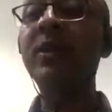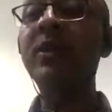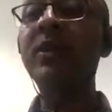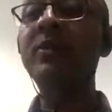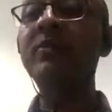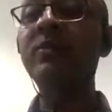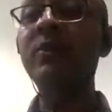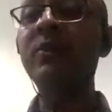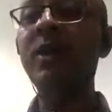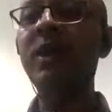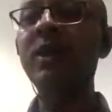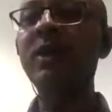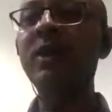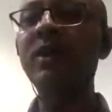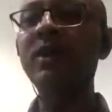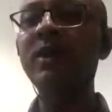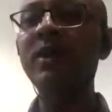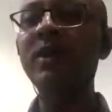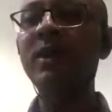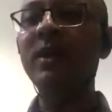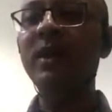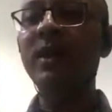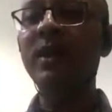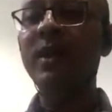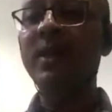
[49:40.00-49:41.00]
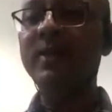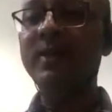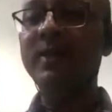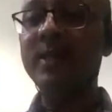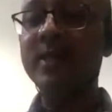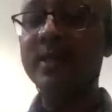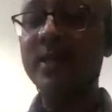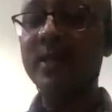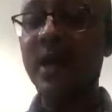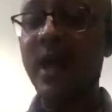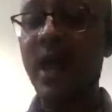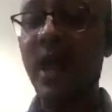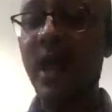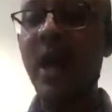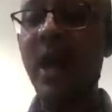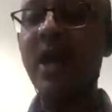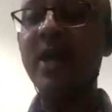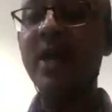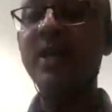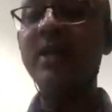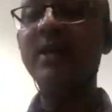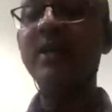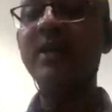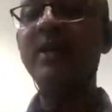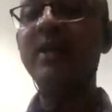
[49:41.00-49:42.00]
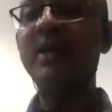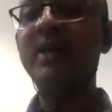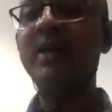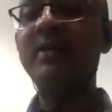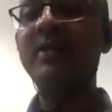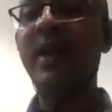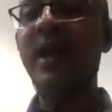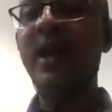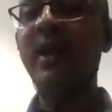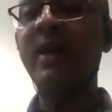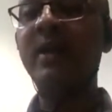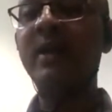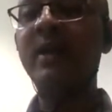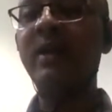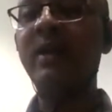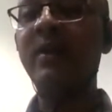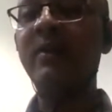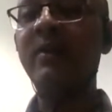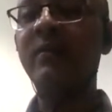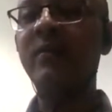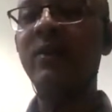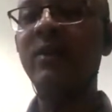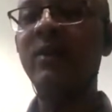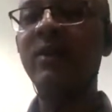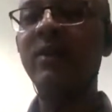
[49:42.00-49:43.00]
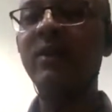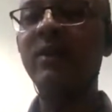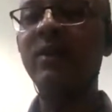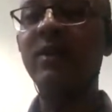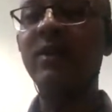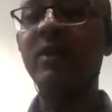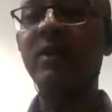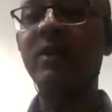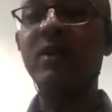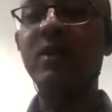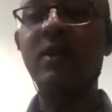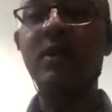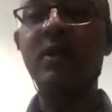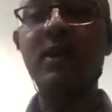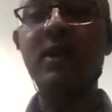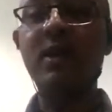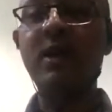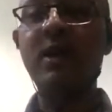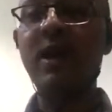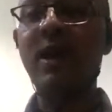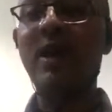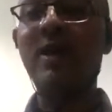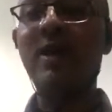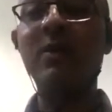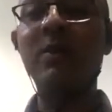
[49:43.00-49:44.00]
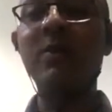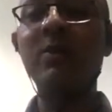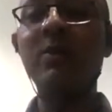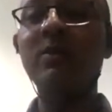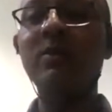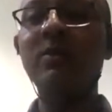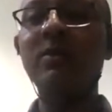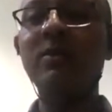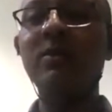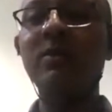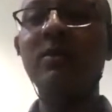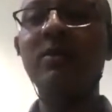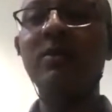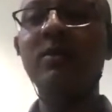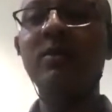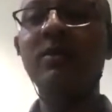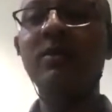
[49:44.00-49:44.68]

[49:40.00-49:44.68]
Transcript: is what this heart is hankering for. Alone,